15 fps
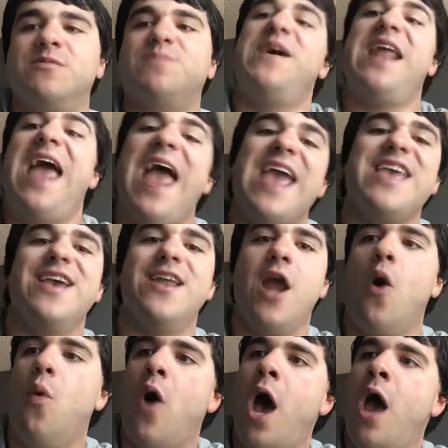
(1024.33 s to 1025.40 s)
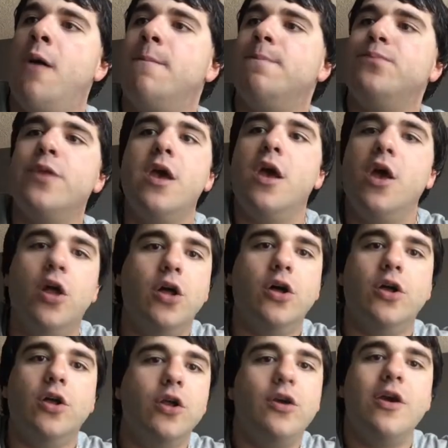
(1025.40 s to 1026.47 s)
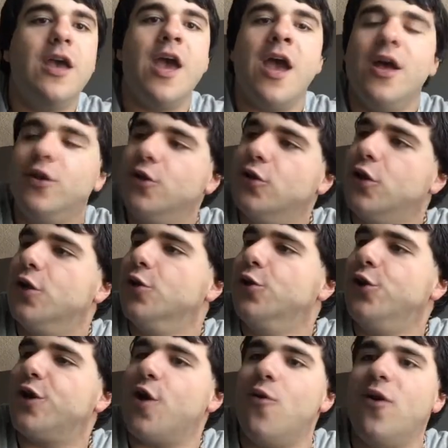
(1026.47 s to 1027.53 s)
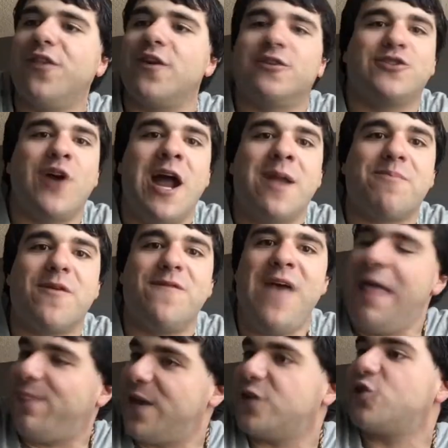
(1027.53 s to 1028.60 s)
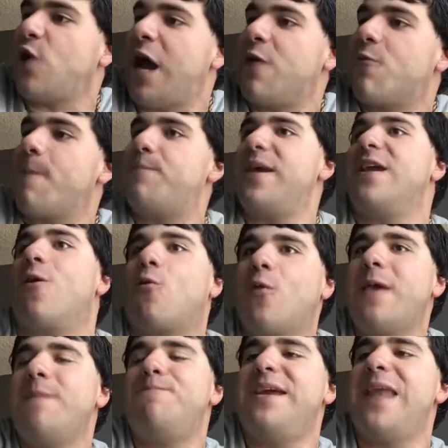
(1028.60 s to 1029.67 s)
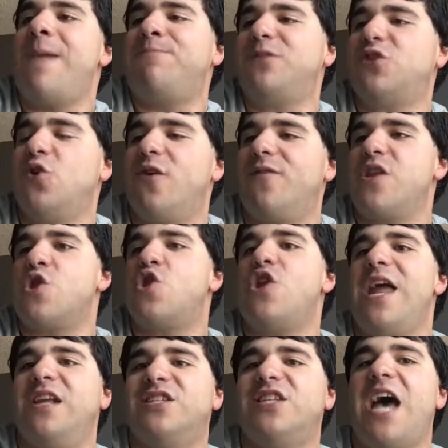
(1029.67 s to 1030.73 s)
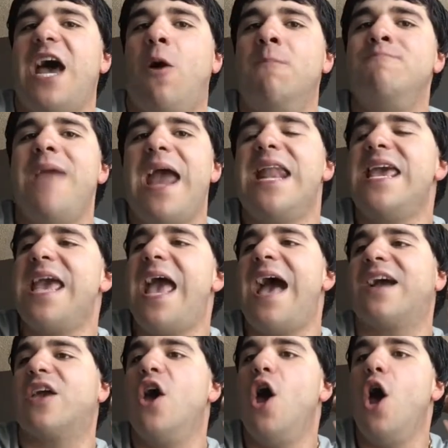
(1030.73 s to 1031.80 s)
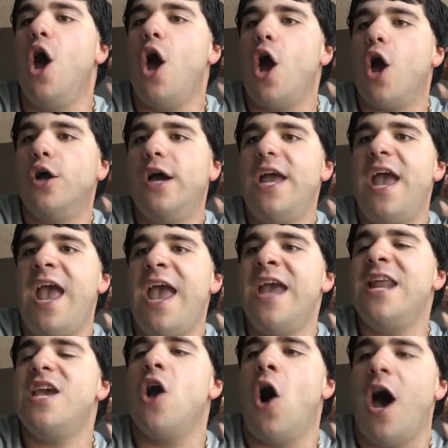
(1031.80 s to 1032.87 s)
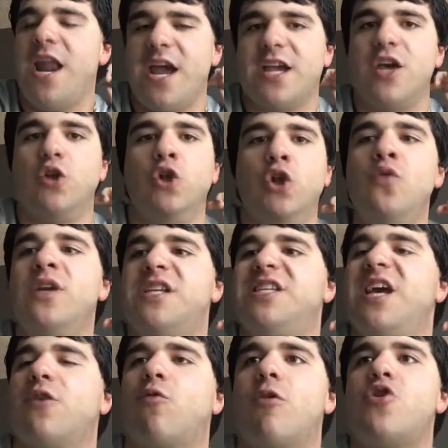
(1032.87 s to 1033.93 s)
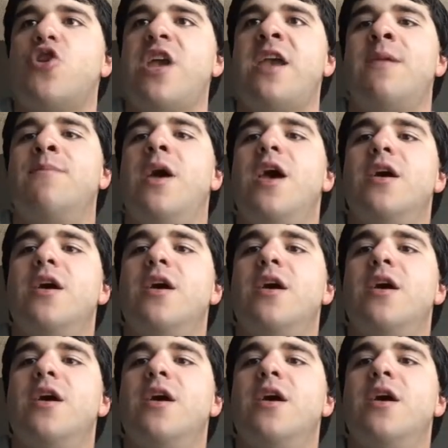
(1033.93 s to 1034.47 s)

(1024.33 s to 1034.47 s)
but hey, you know what? Yeah, look at what they're trying to prevent. They're trying to repeat a repeat episode of a genocidal maniac, idiotic, lunatic regime